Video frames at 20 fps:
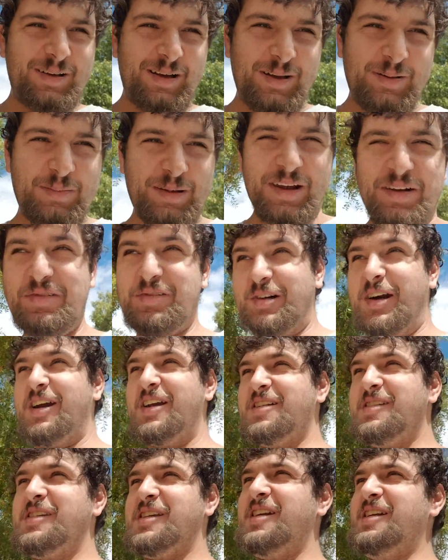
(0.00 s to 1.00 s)
Hello my
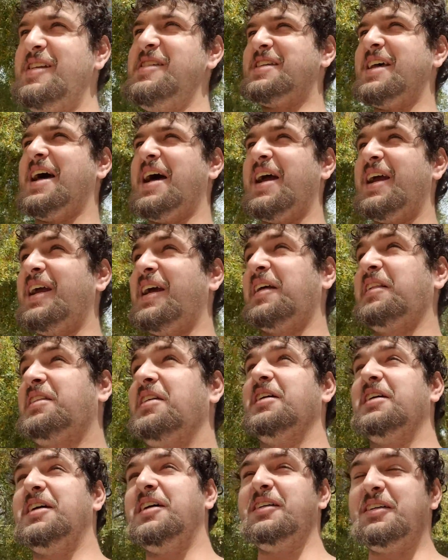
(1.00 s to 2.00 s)
friends, it is I,
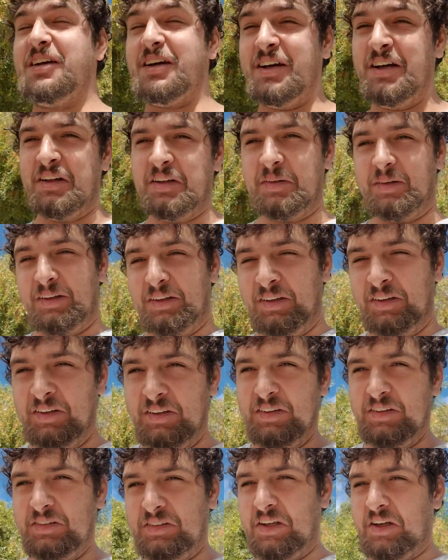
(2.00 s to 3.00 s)
Etrick Gothric.
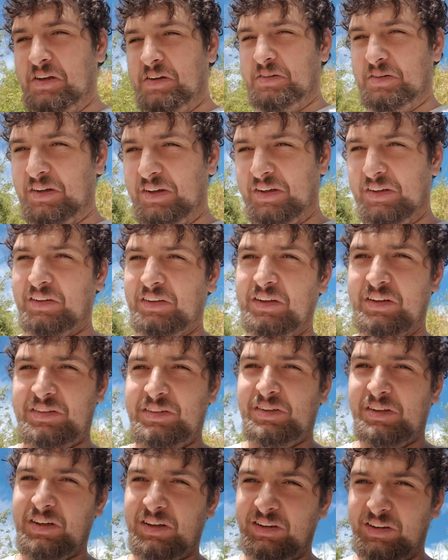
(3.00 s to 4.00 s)
So, as I
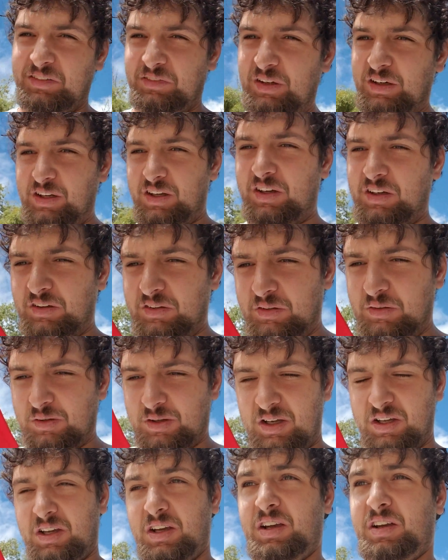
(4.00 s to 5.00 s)
said in the video,
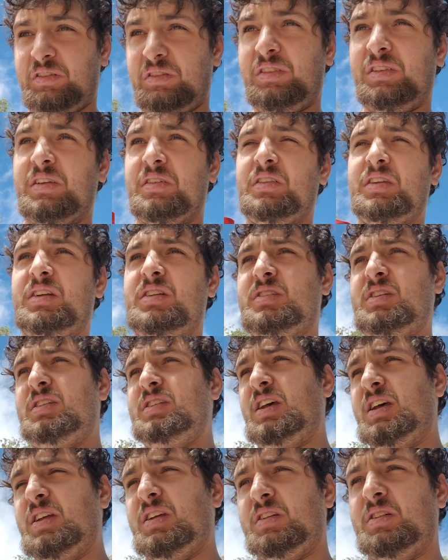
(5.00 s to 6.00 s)
I have something to
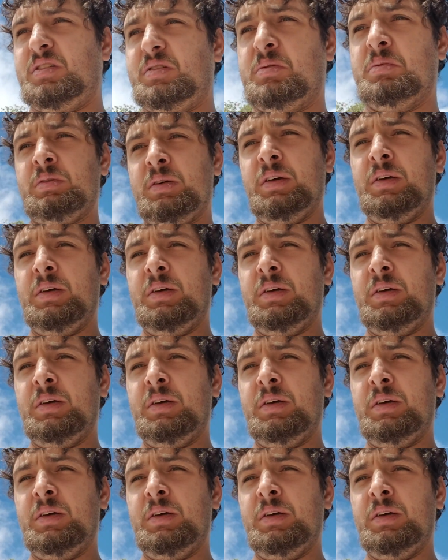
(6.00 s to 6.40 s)
tell you.